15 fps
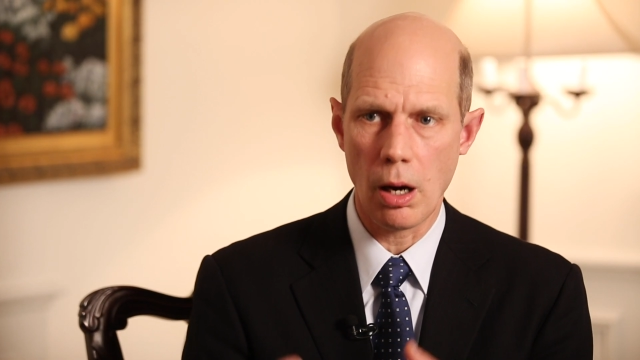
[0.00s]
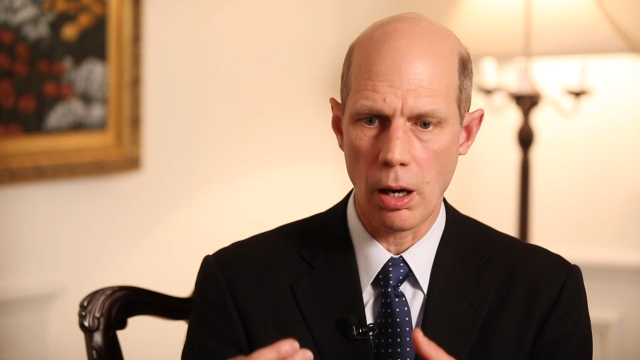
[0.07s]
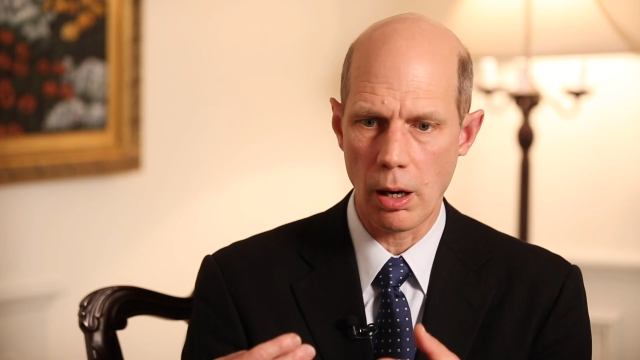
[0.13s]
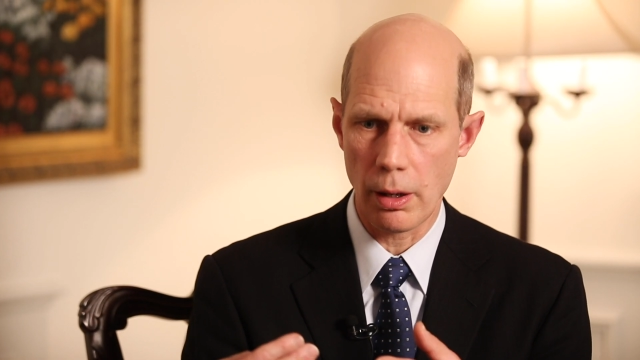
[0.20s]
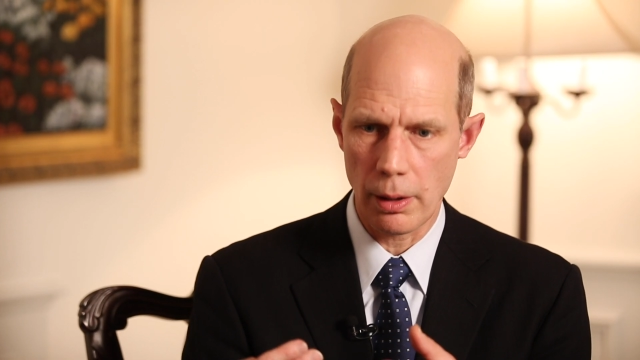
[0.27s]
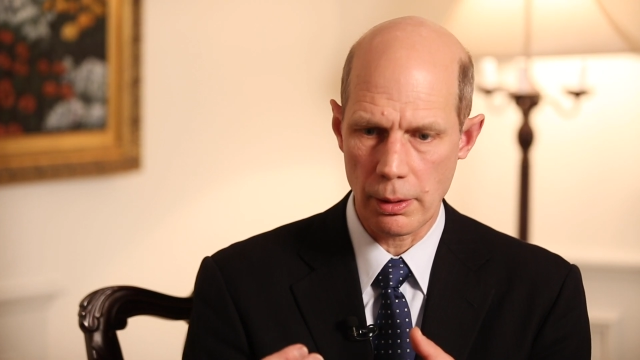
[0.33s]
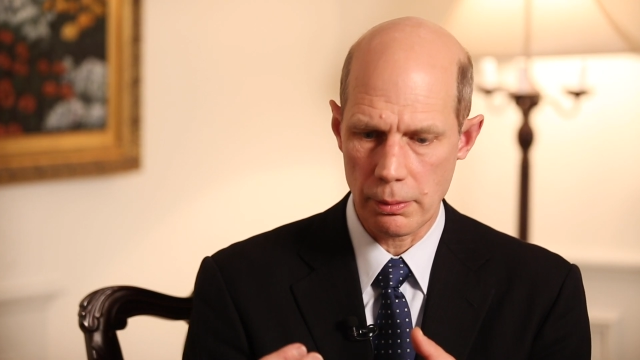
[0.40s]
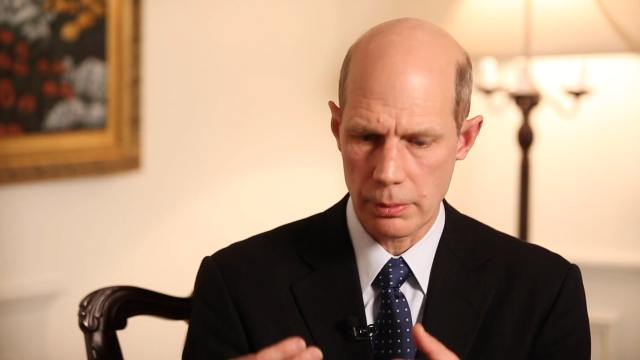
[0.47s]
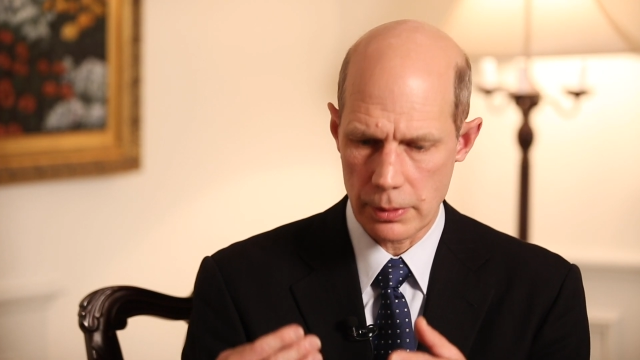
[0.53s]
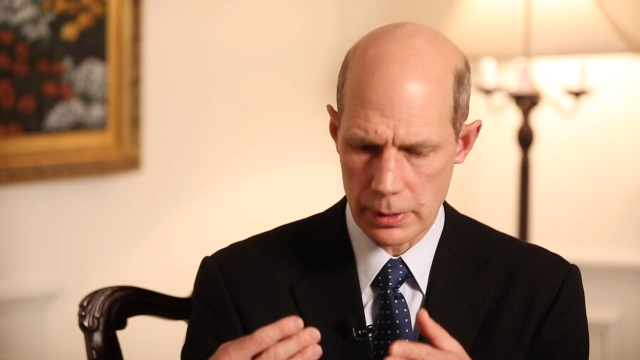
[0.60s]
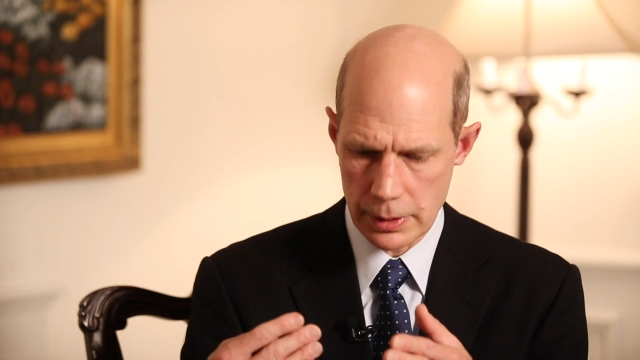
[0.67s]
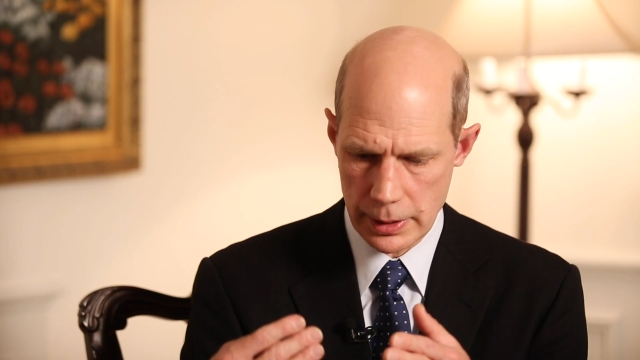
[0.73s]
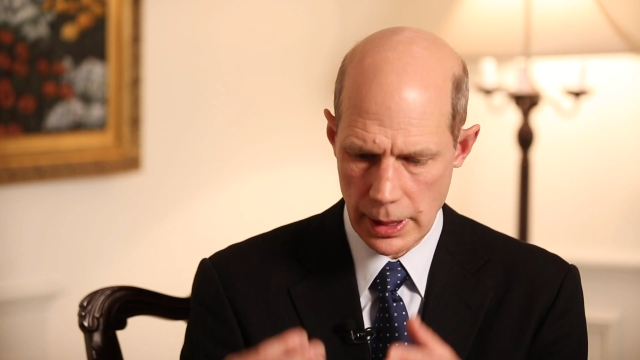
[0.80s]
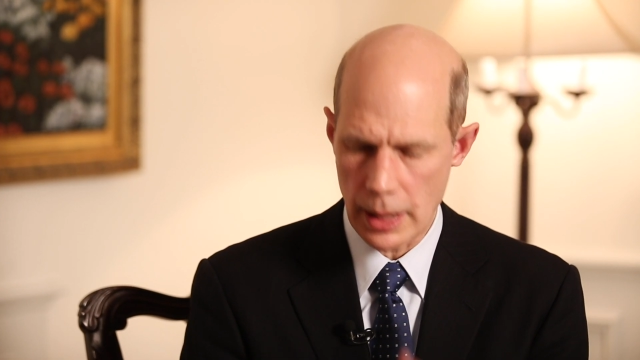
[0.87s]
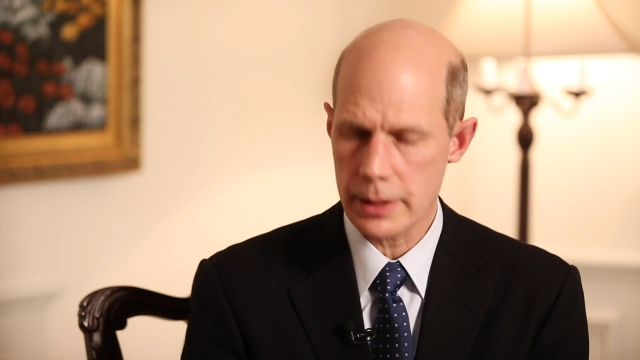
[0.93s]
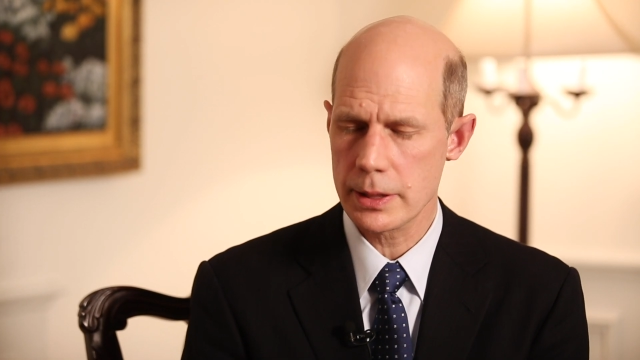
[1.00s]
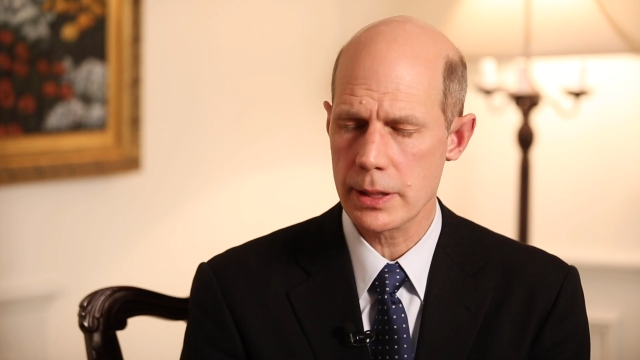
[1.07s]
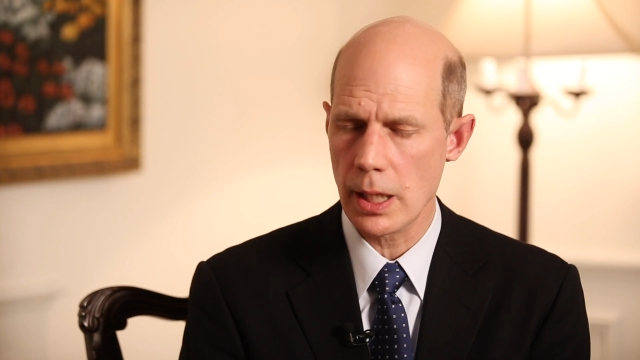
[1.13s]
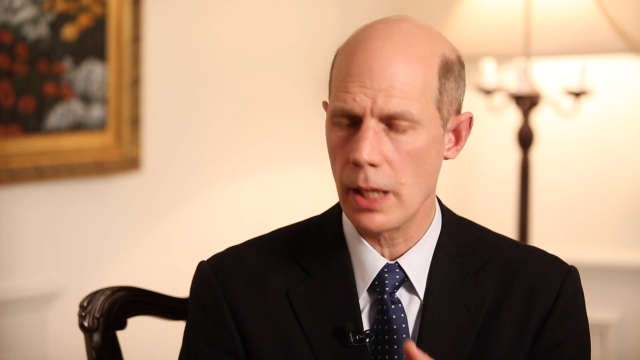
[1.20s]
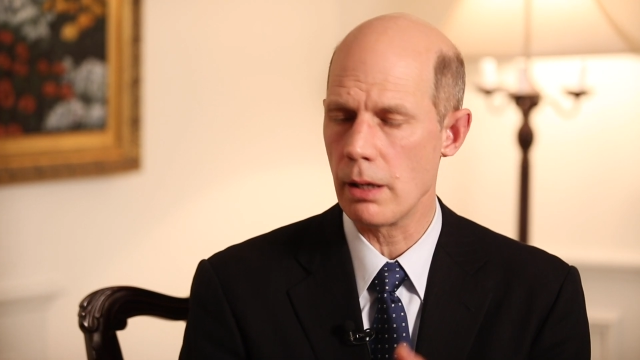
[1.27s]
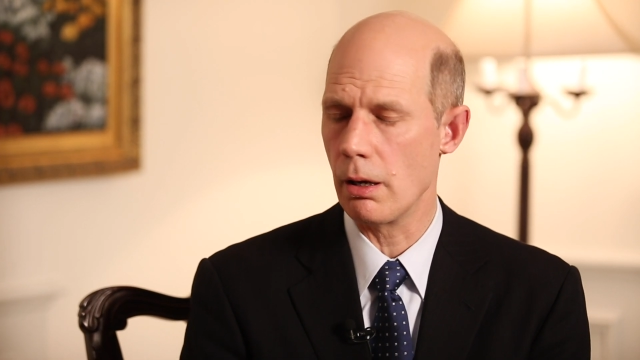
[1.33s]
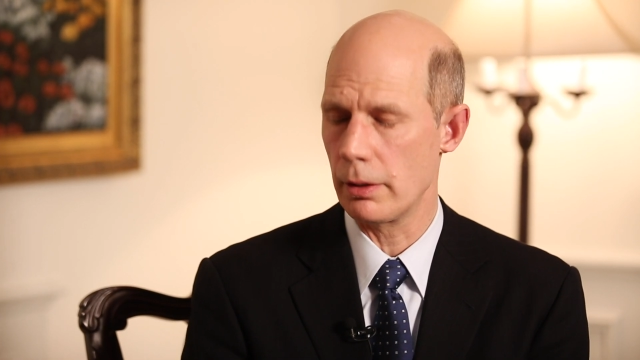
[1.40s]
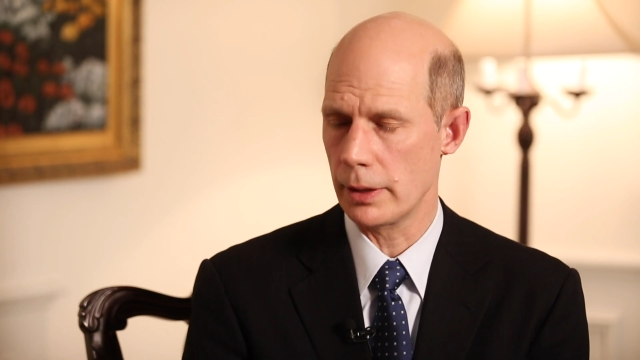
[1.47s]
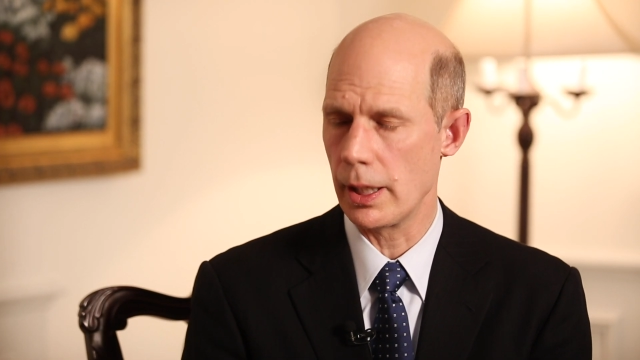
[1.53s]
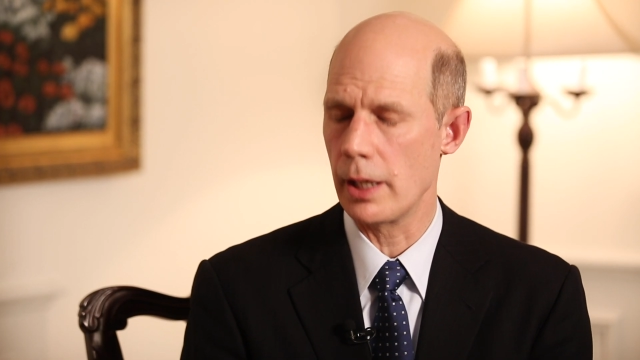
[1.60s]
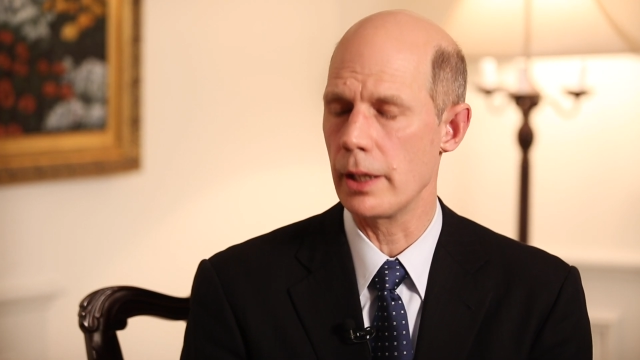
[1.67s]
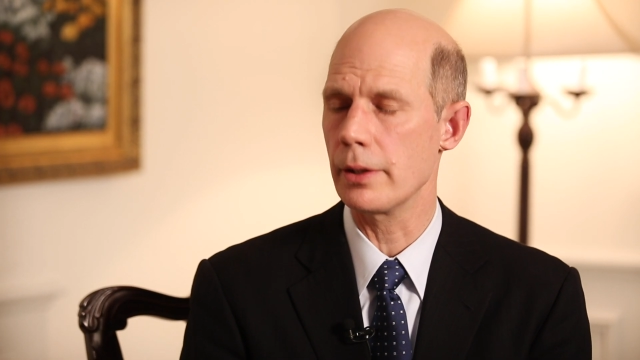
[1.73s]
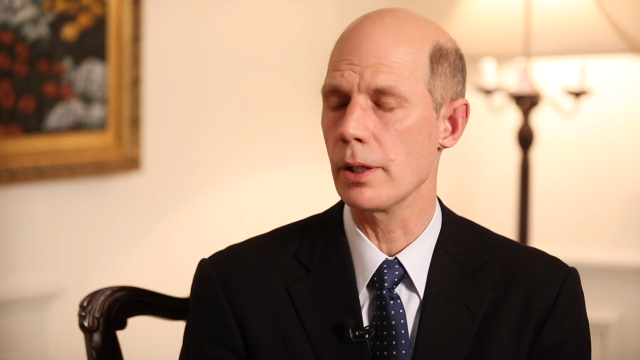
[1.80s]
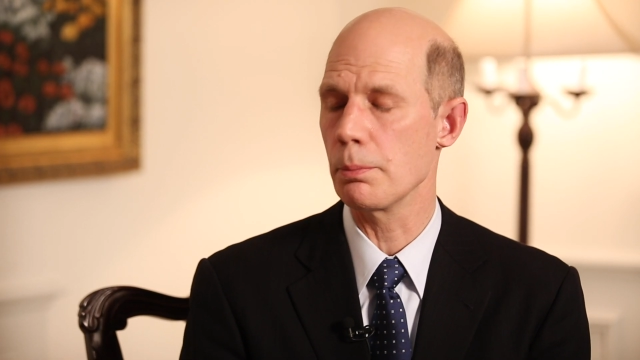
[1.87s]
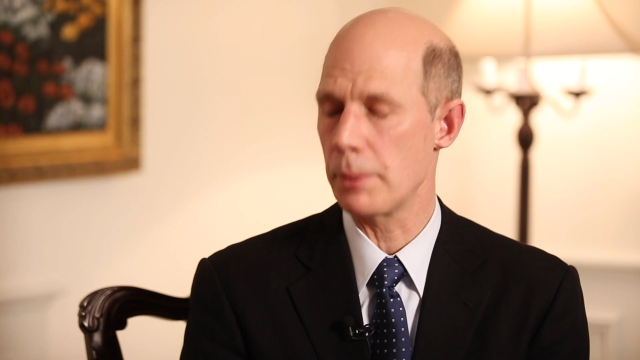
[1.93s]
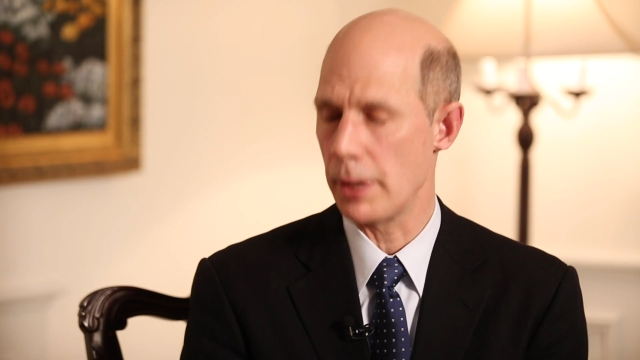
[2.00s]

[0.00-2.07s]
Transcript: are dead set on getting their